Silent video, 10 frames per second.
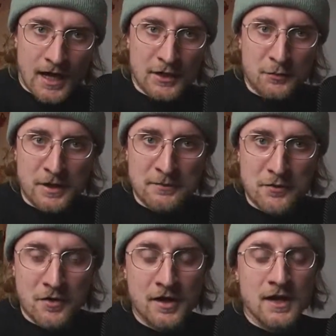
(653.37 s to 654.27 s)

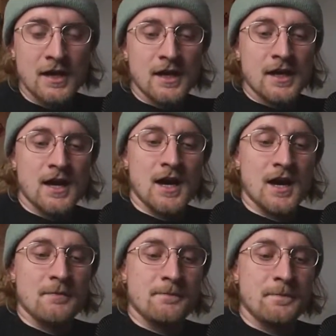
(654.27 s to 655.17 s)
people.
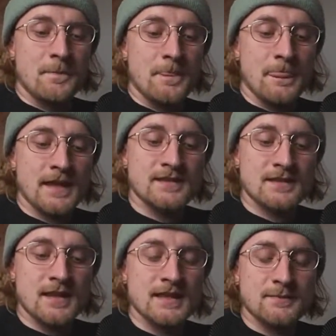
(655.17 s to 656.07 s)

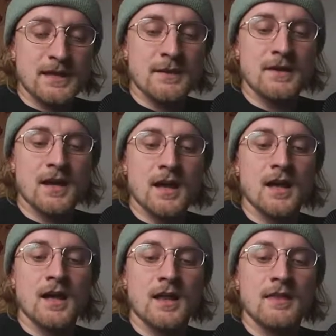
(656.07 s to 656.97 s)
That's becoming
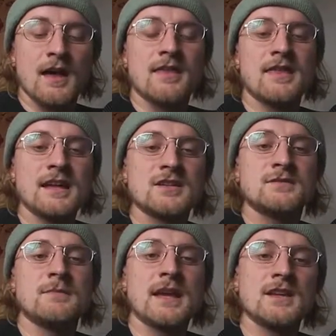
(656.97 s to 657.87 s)
a thing. Just
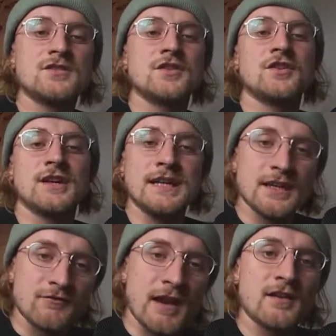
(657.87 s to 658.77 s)
making sure you're
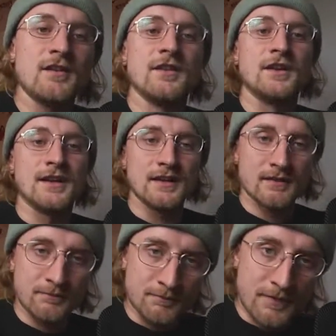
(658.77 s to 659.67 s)
eating regularly,
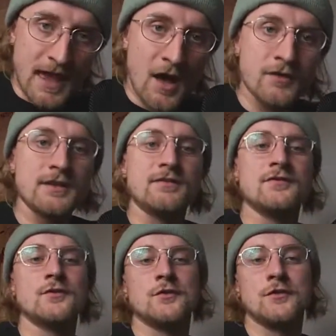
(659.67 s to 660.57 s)
healthy
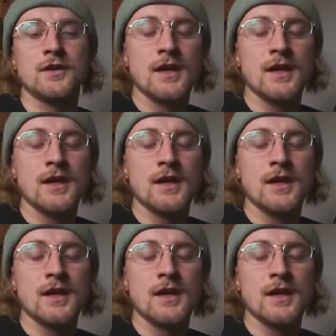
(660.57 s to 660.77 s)
food,